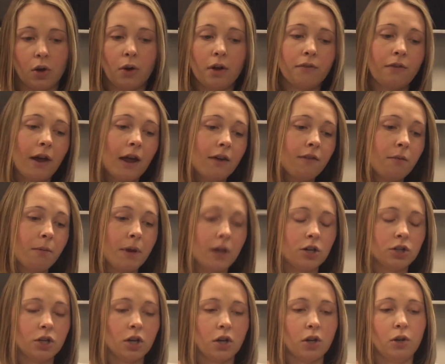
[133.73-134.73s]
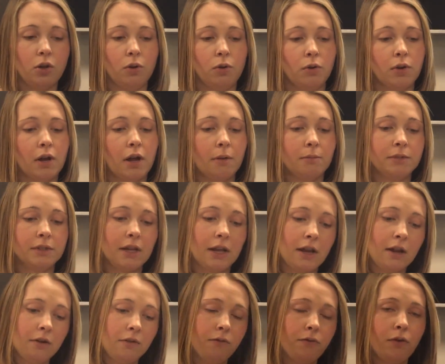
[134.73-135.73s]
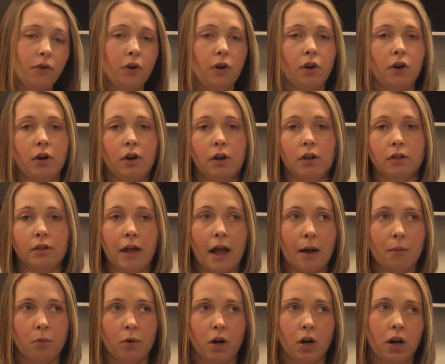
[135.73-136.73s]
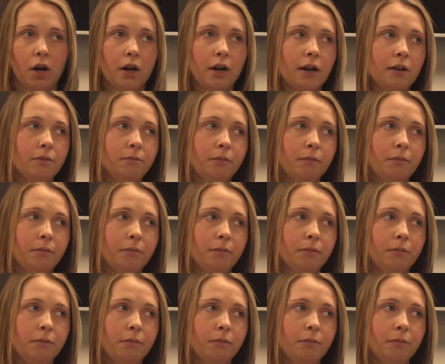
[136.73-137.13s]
So if I have a patient who comes in for lab work,